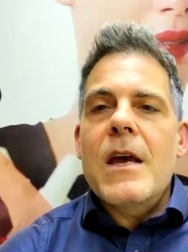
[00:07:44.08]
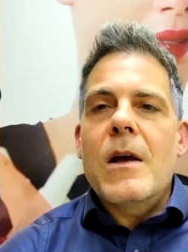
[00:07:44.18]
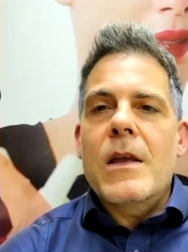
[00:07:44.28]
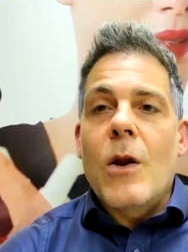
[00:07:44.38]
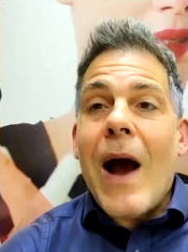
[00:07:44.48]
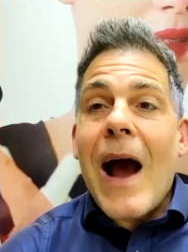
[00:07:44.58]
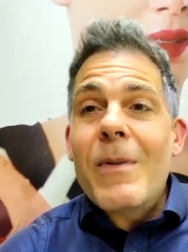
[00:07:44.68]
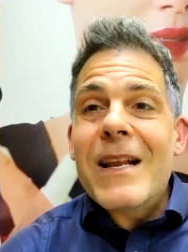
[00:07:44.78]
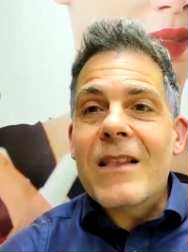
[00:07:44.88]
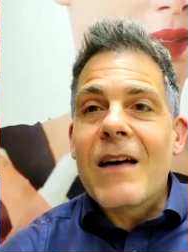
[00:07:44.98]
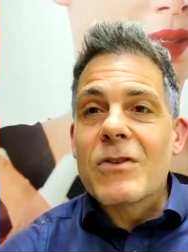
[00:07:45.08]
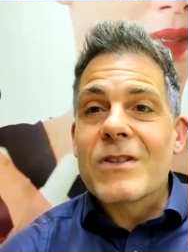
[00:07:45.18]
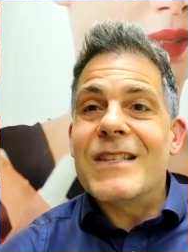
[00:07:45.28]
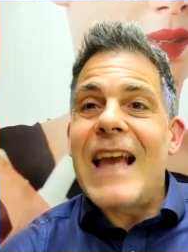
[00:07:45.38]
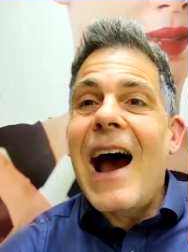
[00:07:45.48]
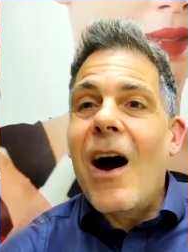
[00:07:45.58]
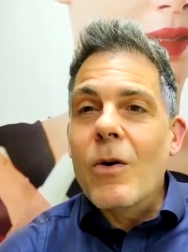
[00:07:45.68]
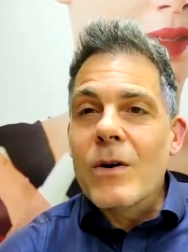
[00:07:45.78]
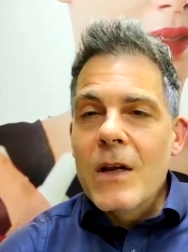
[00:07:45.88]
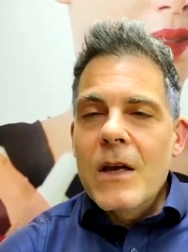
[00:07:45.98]
you know, how many levels
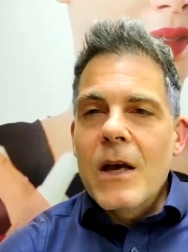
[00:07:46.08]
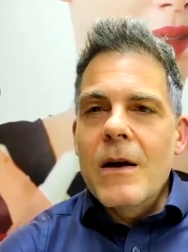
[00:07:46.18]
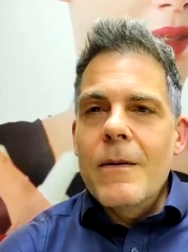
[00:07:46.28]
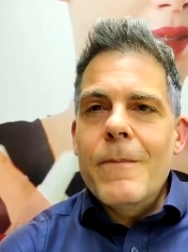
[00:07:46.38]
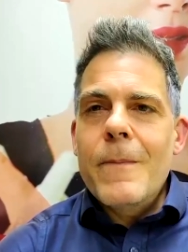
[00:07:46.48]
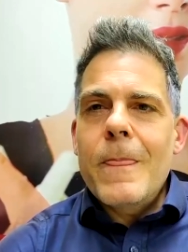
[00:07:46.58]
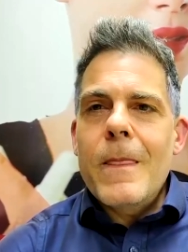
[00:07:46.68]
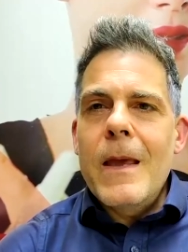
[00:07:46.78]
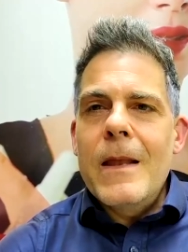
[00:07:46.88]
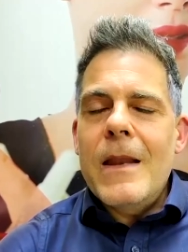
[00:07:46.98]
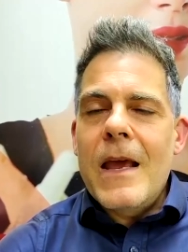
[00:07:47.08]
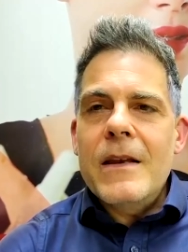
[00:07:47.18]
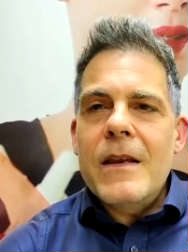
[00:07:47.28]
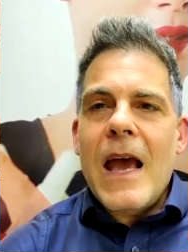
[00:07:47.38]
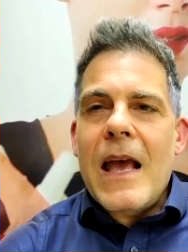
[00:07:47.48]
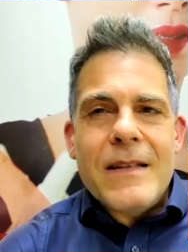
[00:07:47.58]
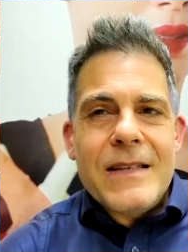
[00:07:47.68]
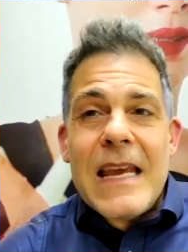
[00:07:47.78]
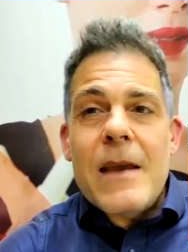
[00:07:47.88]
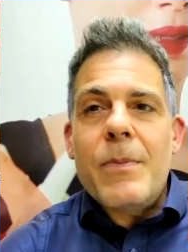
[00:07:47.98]
down and
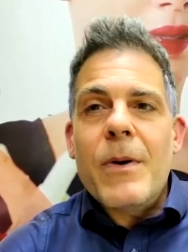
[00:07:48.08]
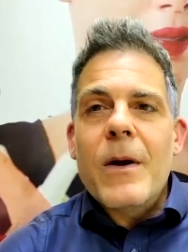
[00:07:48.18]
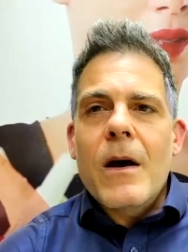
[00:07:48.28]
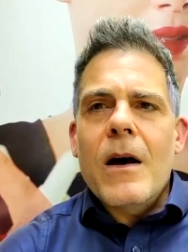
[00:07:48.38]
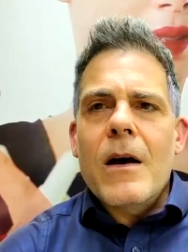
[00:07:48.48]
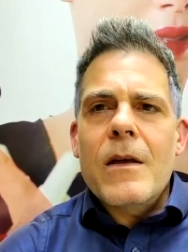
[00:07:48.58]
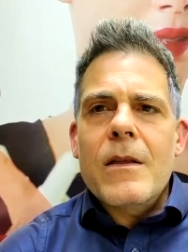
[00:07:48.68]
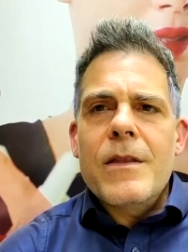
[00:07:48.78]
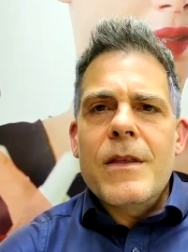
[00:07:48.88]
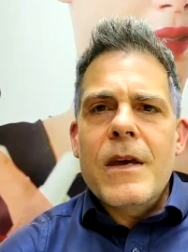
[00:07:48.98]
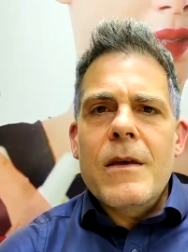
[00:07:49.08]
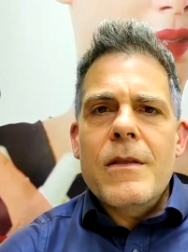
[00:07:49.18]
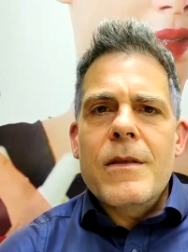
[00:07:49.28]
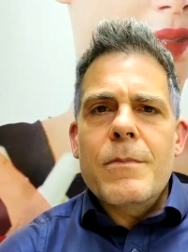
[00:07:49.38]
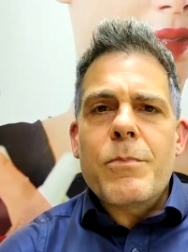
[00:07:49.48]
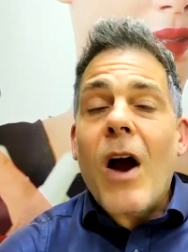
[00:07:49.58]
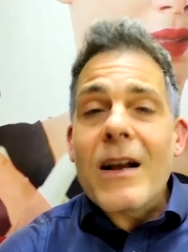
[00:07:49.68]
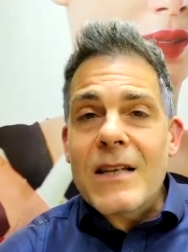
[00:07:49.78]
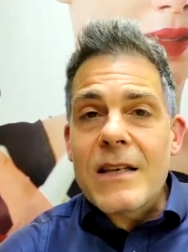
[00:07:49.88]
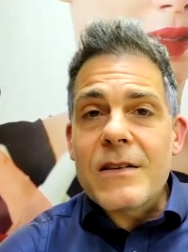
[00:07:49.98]
deep the
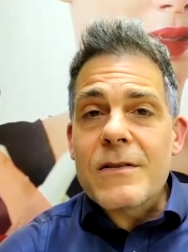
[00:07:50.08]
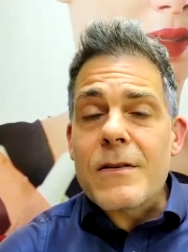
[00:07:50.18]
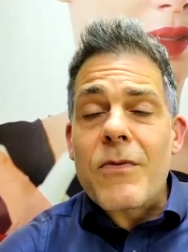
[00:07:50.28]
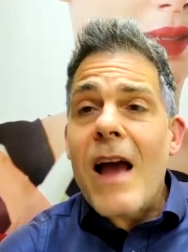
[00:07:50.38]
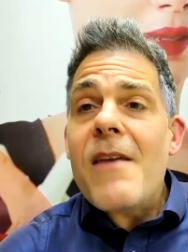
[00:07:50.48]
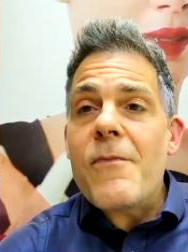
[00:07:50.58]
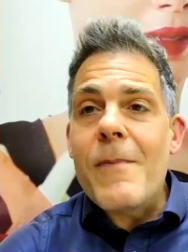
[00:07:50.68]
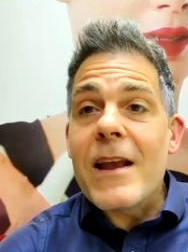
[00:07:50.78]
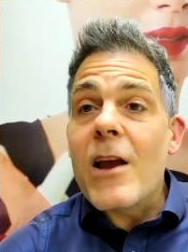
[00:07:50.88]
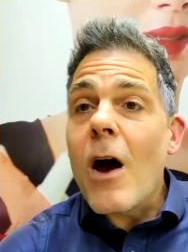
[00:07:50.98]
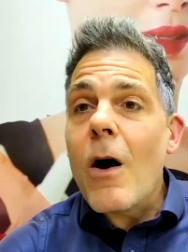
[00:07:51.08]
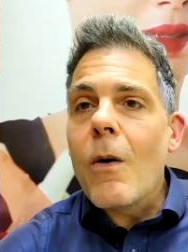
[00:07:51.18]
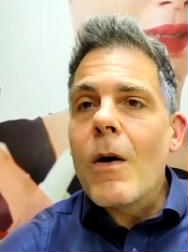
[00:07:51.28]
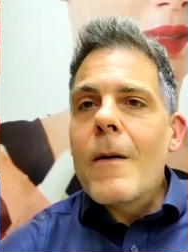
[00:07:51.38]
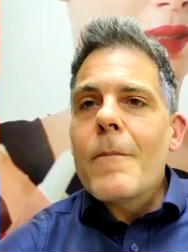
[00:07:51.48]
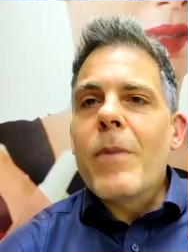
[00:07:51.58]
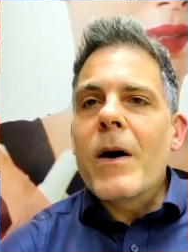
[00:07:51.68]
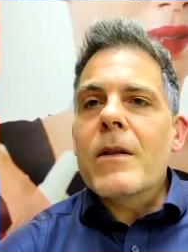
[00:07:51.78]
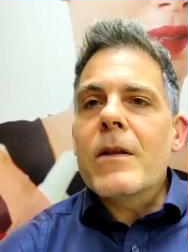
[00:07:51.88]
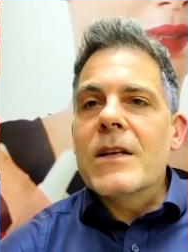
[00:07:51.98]
processes of life may go. But
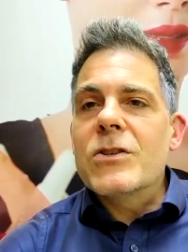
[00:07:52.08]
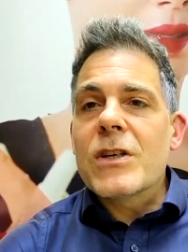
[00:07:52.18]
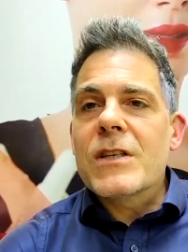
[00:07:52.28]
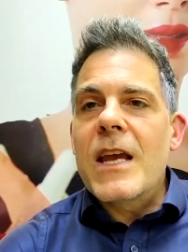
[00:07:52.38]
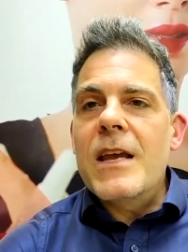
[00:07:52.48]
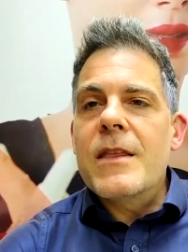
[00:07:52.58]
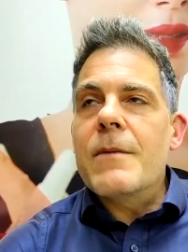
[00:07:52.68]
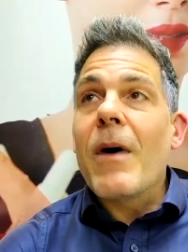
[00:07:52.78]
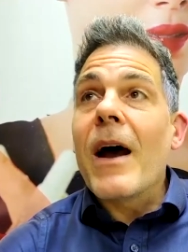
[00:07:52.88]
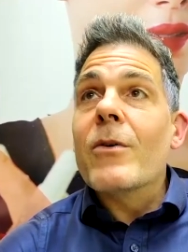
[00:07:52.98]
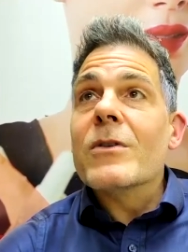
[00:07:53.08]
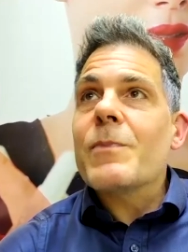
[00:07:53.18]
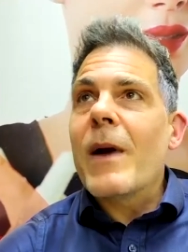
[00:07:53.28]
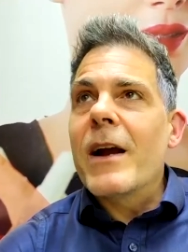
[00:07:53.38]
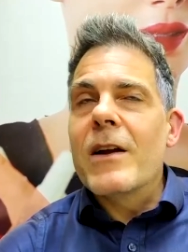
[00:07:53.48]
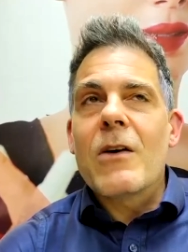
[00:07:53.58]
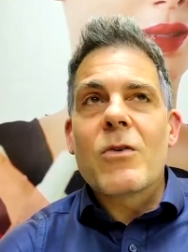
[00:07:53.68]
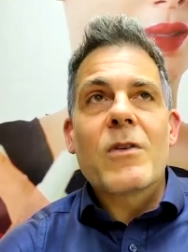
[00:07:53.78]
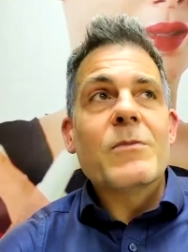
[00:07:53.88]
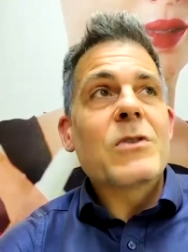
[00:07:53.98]
let's just say that bio-inspired
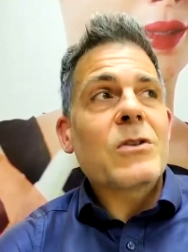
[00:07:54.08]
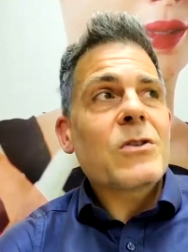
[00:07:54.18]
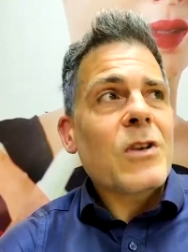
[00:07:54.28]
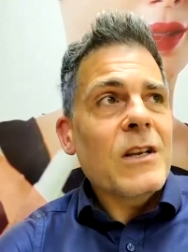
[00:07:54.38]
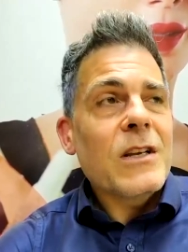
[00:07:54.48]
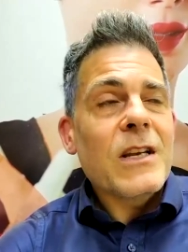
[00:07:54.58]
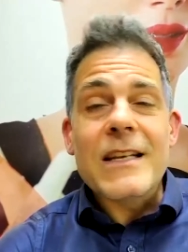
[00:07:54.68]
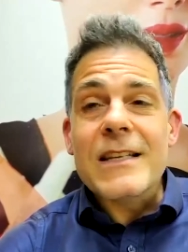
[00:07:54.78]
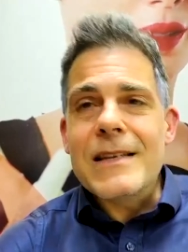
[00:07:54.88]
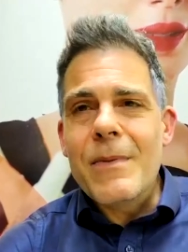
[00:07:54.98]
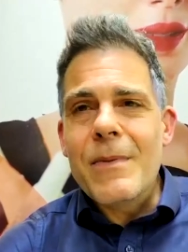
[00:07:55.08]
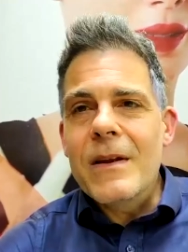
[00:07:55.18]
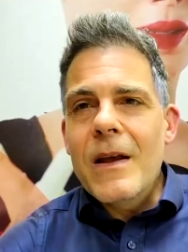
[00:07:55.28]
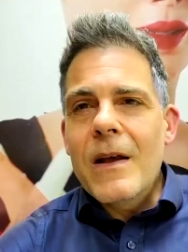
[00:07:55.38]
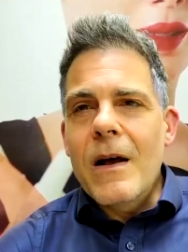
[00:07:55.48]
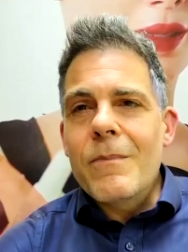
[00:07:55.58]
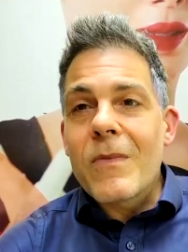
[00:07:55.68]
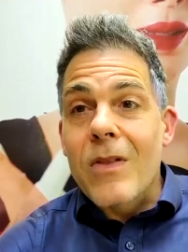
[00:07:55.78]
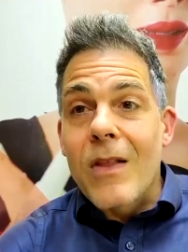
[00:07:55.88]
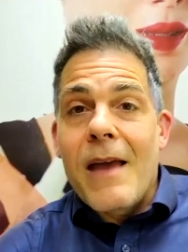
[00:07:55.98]
algorithms are starting to exhibit
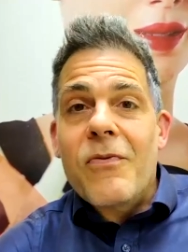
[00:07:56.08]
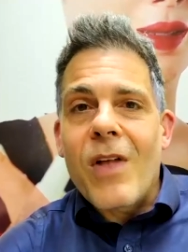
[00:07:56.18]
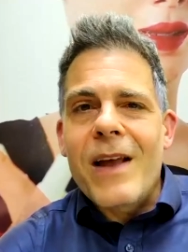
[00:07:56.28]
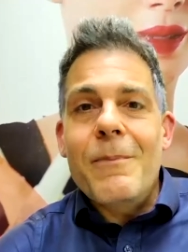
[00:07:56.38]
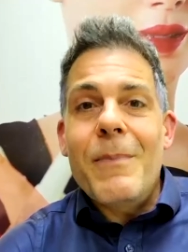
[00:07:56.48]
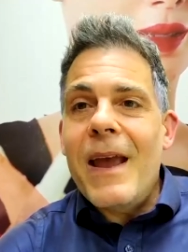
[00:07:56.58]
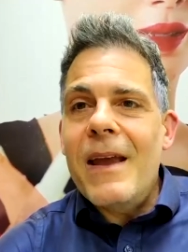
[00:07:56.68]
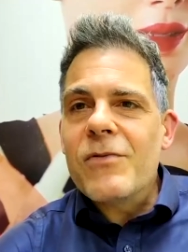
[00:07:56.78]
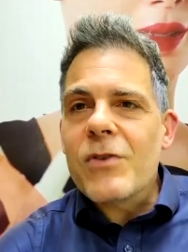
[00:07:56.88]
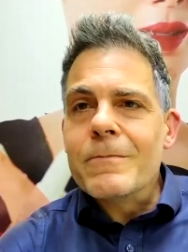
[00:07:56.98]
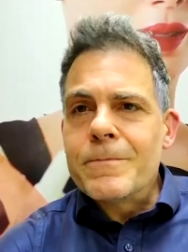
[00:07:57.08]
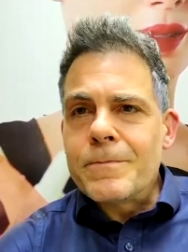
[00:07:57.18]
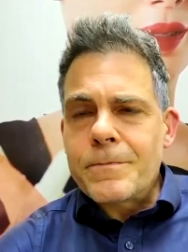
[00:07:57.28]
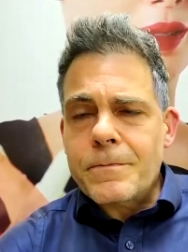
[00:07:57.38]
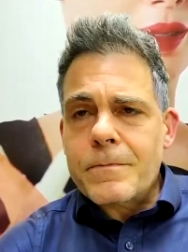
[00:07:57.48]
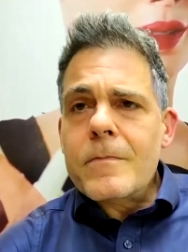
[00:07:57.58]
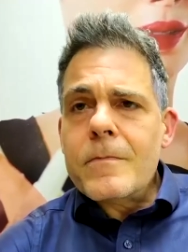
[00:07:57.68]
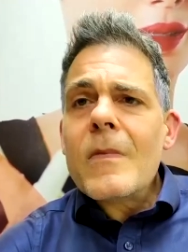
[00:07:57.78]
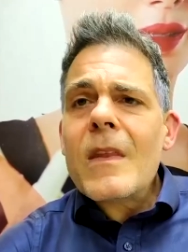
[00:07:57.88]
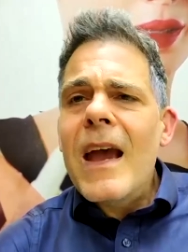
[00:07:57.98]
lifelike behavior.
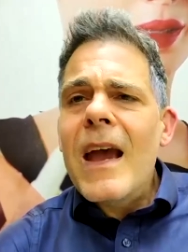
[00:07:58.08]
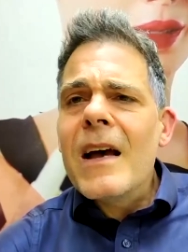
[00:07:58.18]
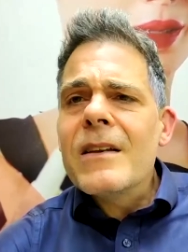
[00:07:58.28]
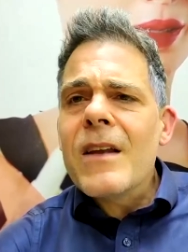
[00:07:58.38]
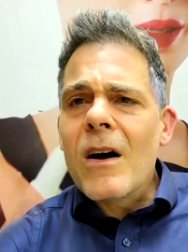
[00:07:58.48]
And